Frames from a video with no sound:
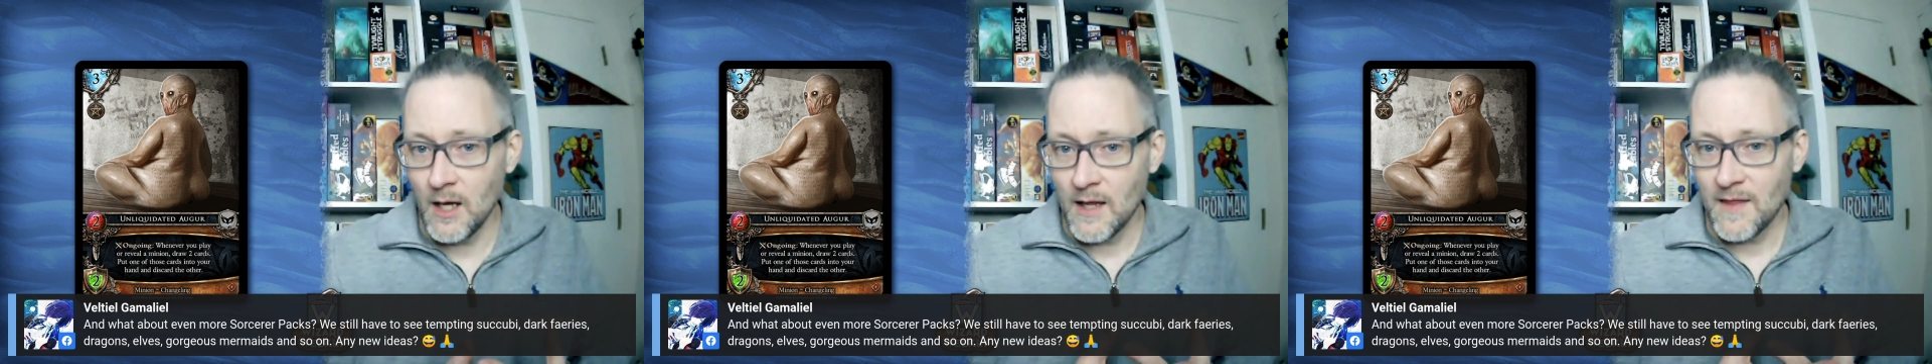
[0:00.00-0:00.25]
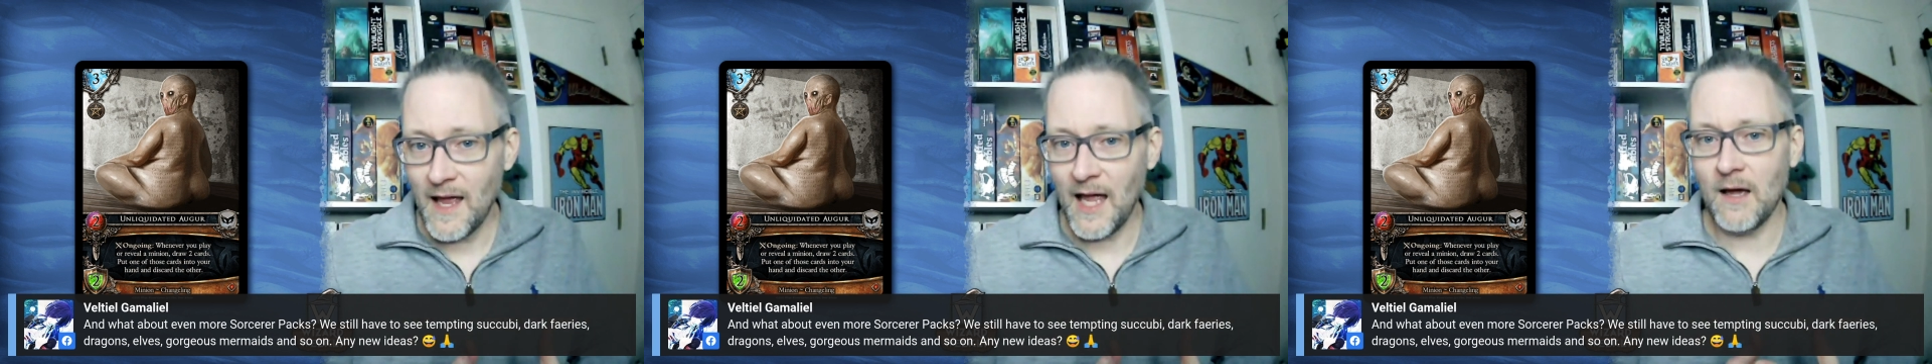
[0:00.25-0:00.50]

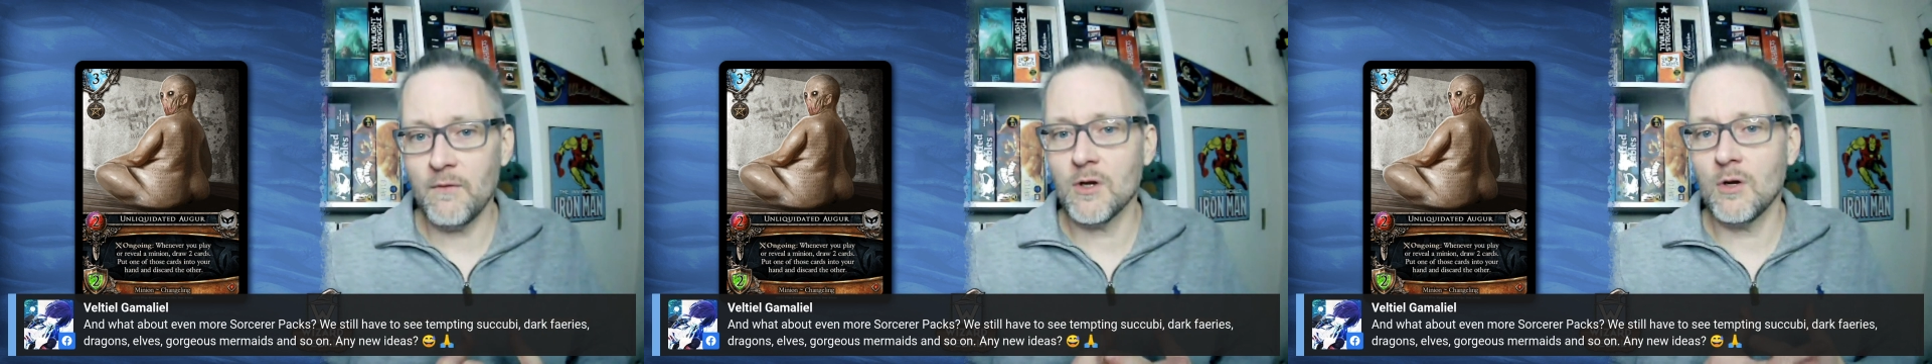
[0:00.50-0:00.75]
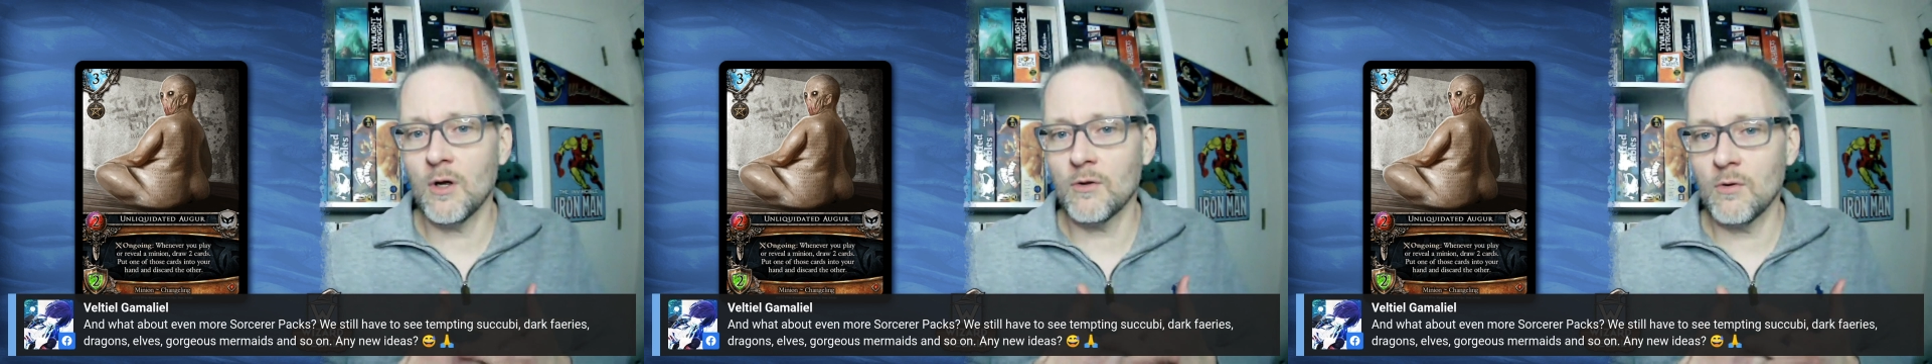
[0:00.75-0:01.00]
they haven't
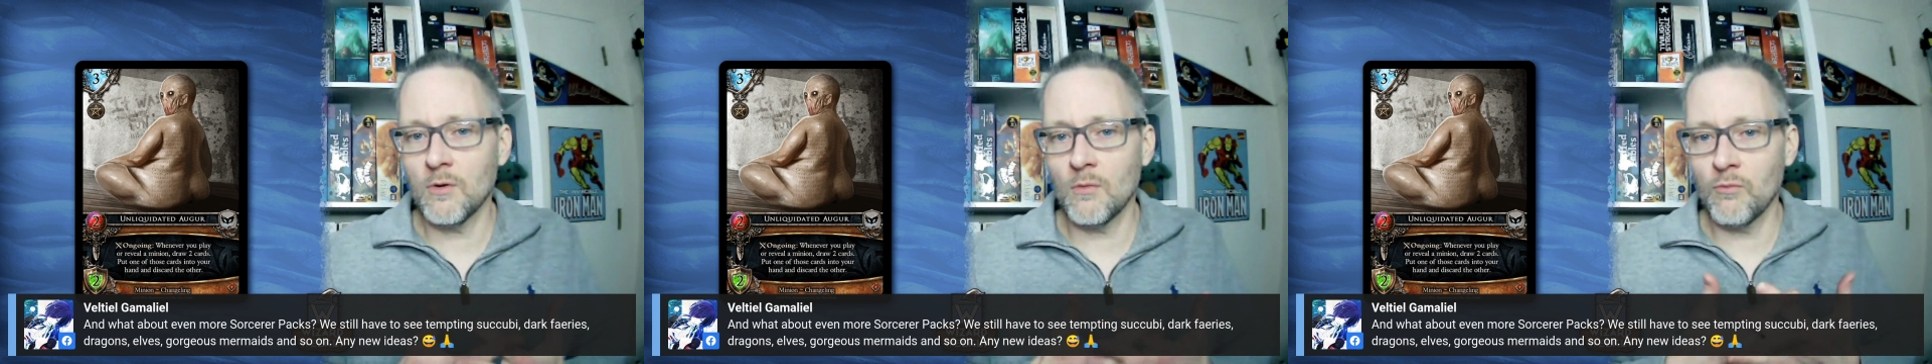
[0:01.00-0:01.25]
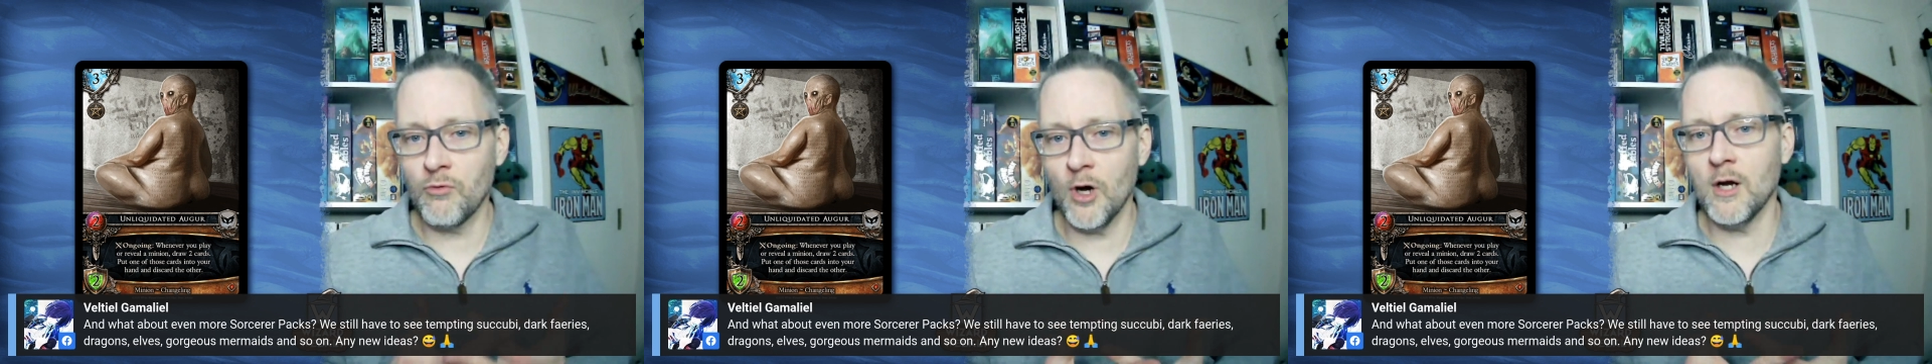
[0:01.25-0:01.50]
gone through the
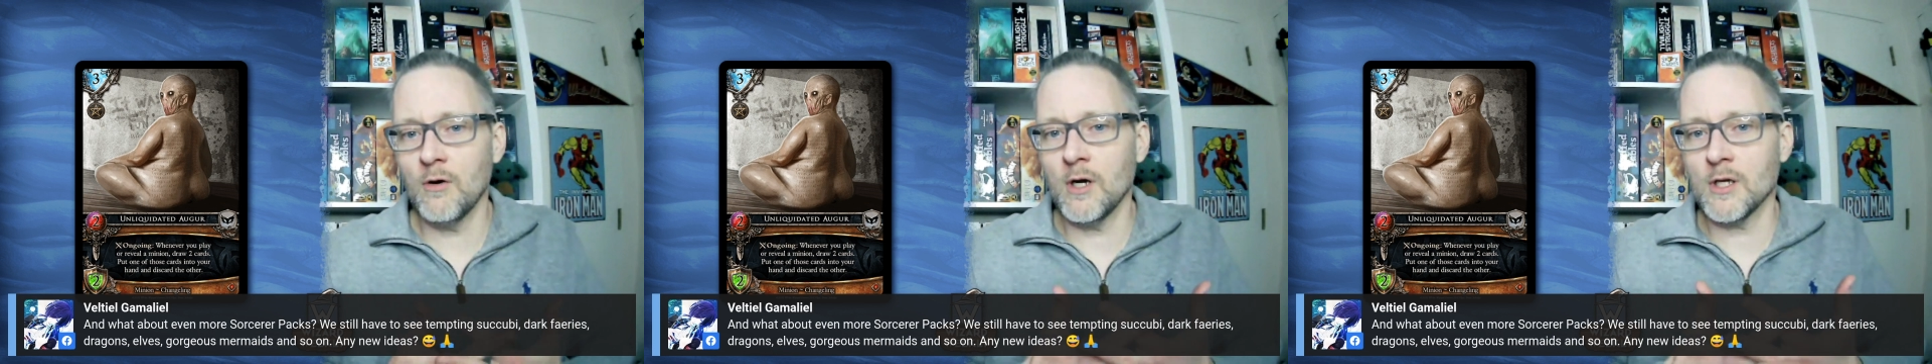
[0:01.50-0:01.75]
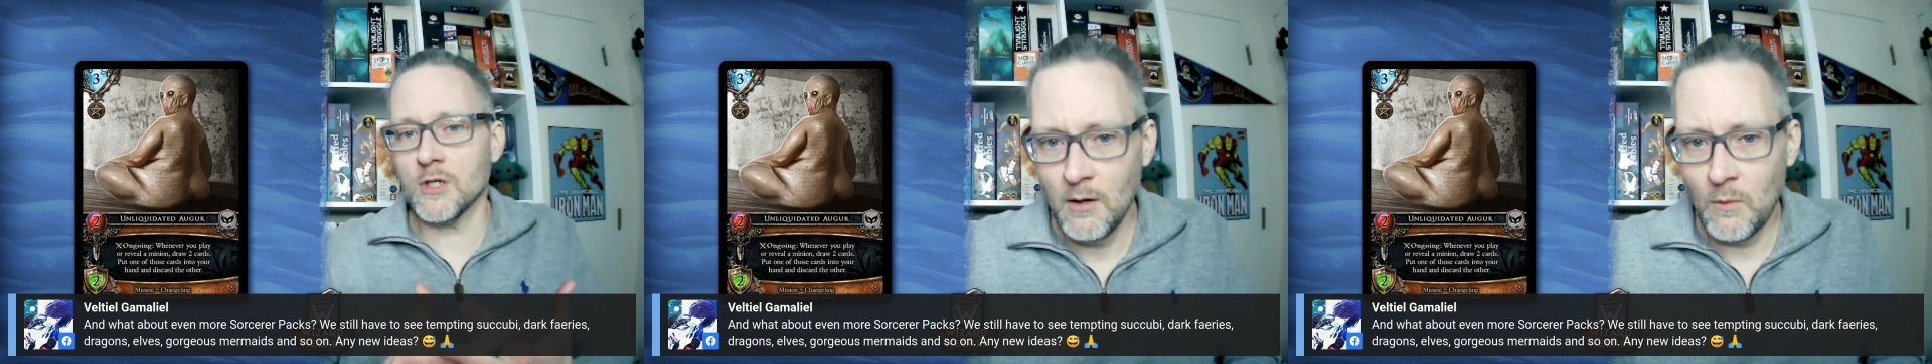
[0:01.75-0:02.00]
rigorous